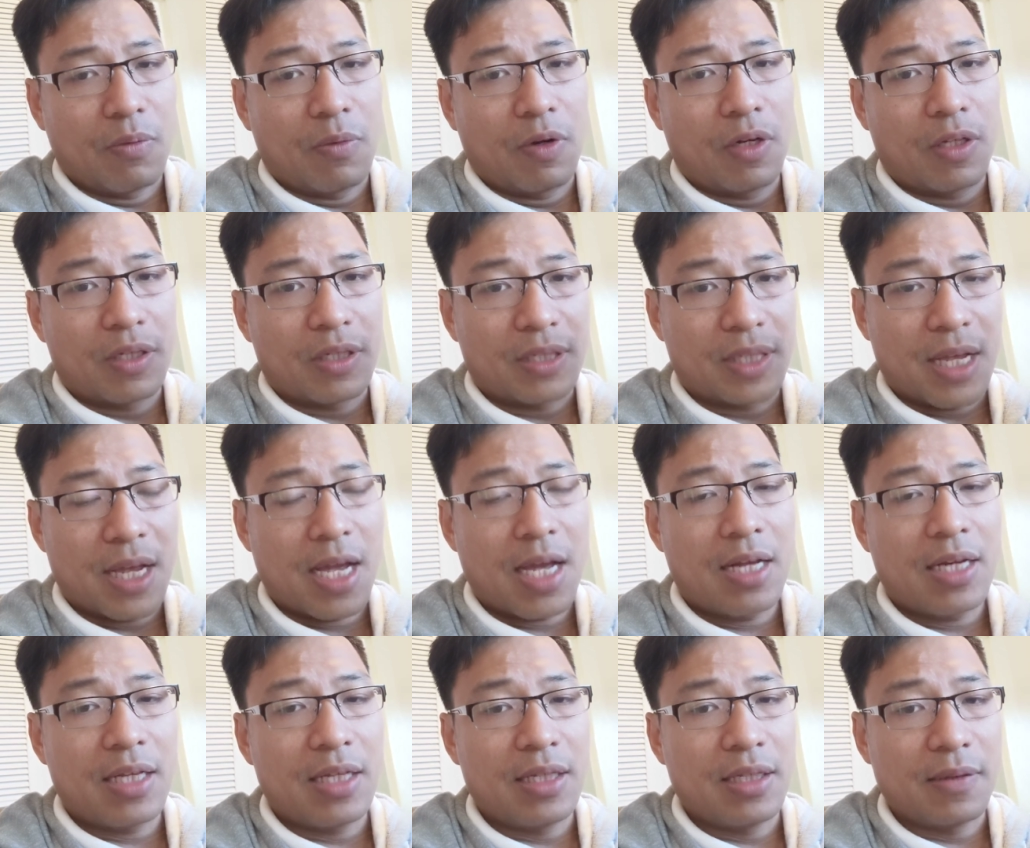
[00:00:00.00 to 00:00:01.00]
I'm gonna
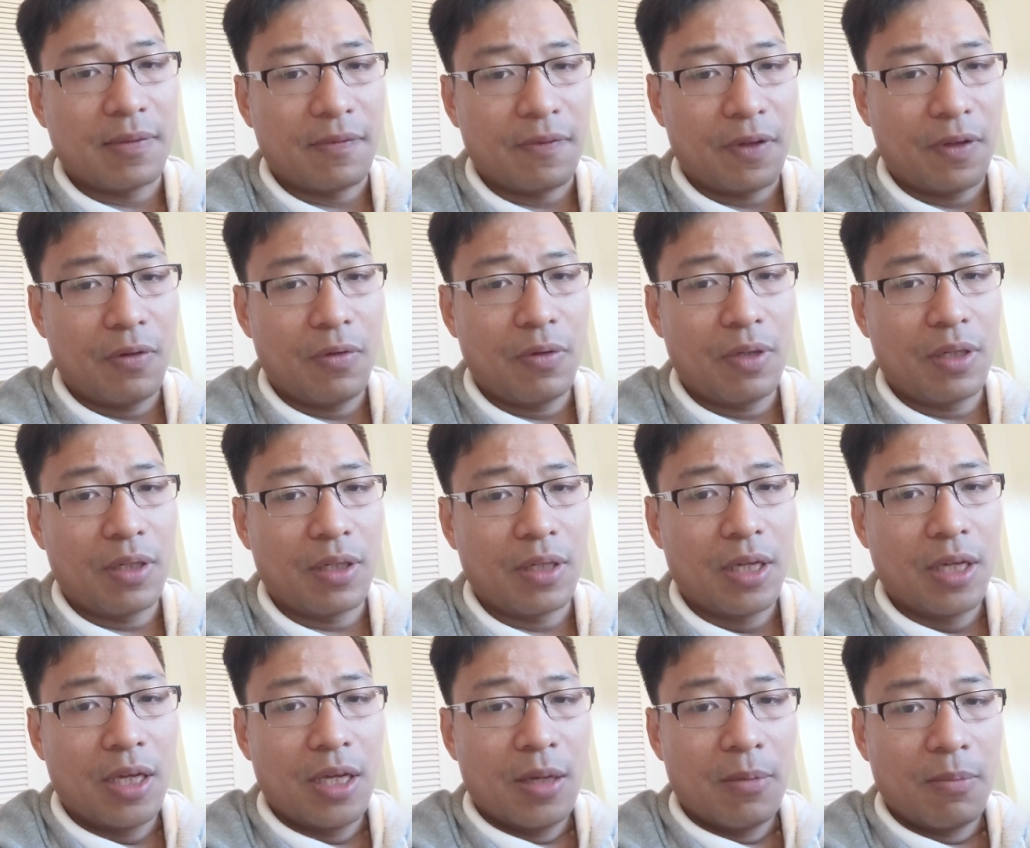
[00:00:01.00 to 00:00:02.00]
start interviewing
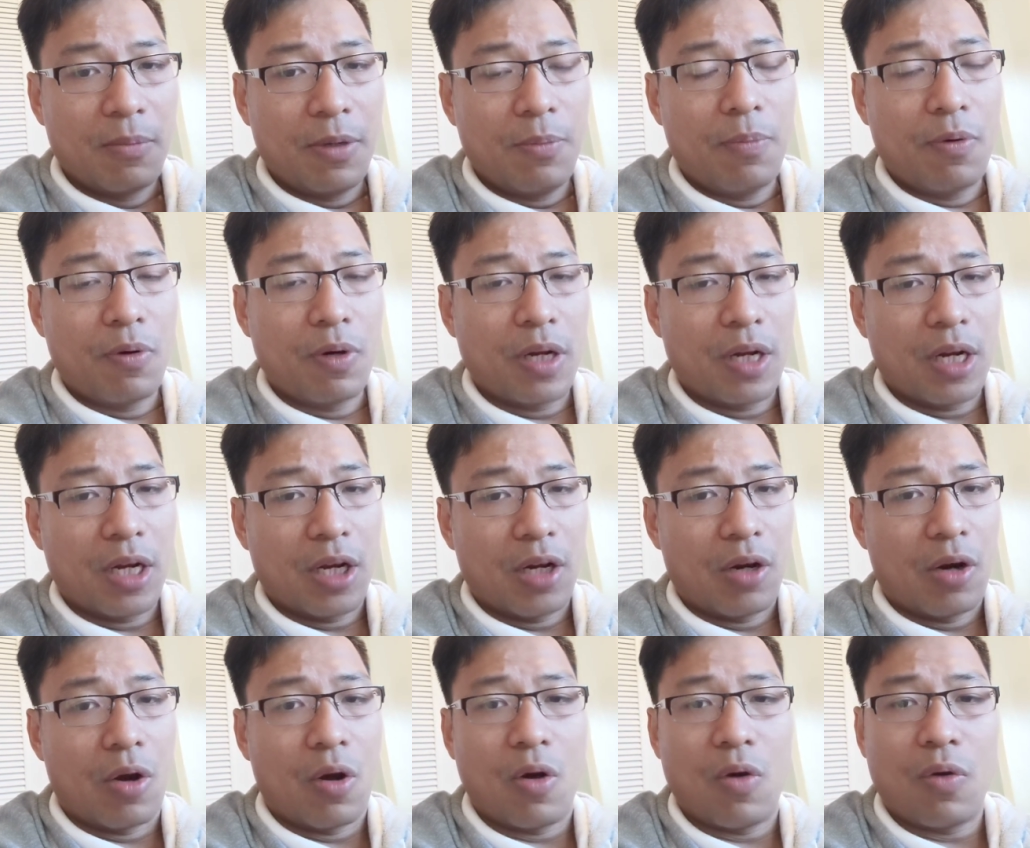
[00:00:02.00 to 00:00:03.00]
people that I
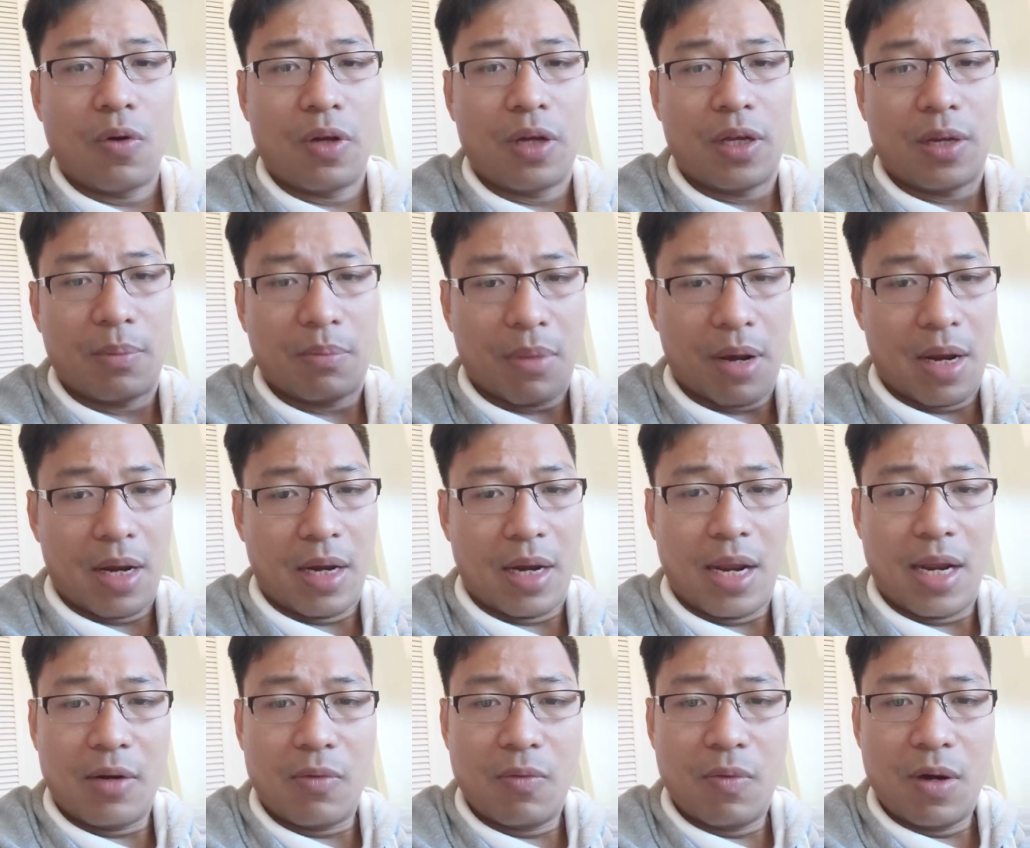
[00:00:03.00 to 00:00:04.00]
know in my
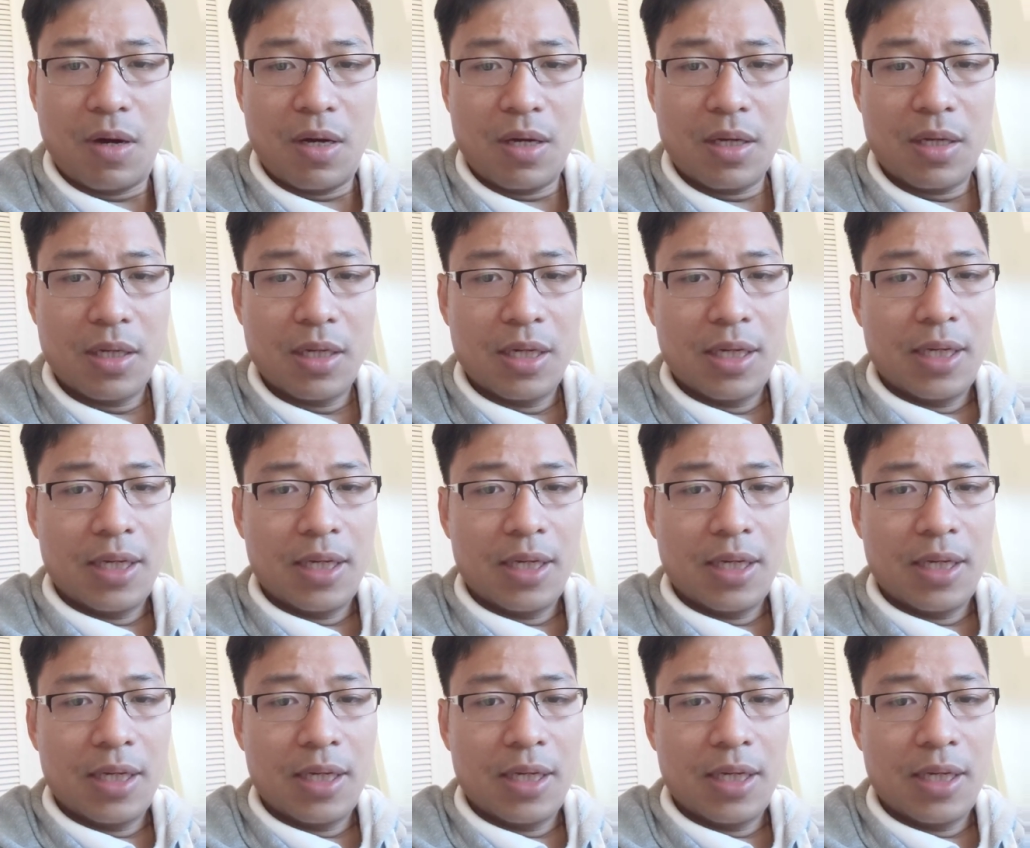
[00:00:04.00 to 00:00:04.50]
network,